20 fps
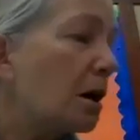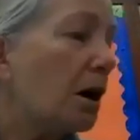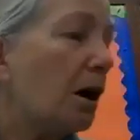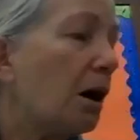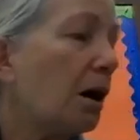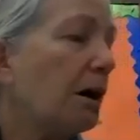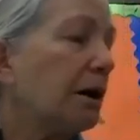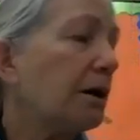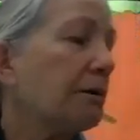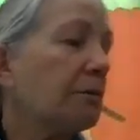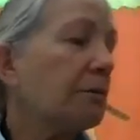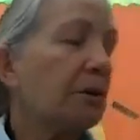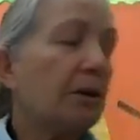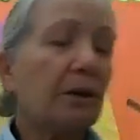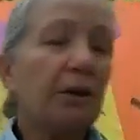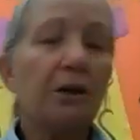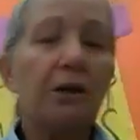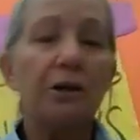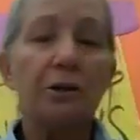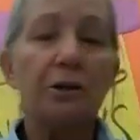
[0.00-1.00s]
I am going
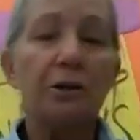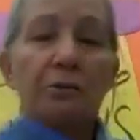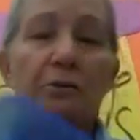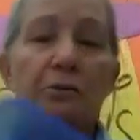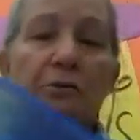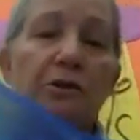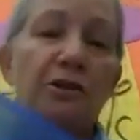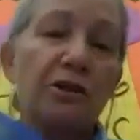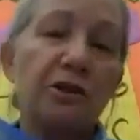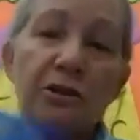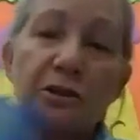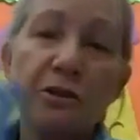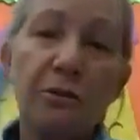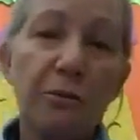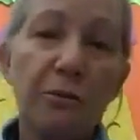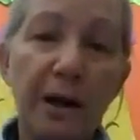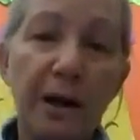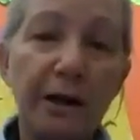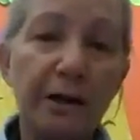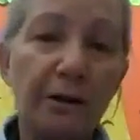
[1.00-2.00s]
to use just a
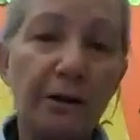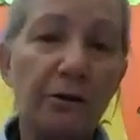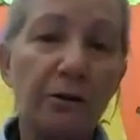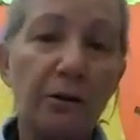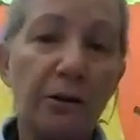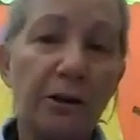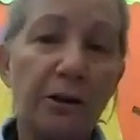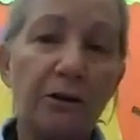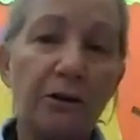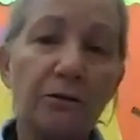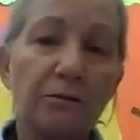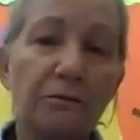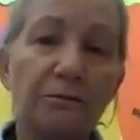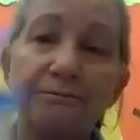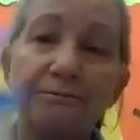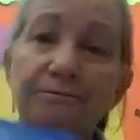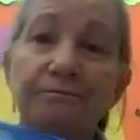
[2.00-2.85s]
regular little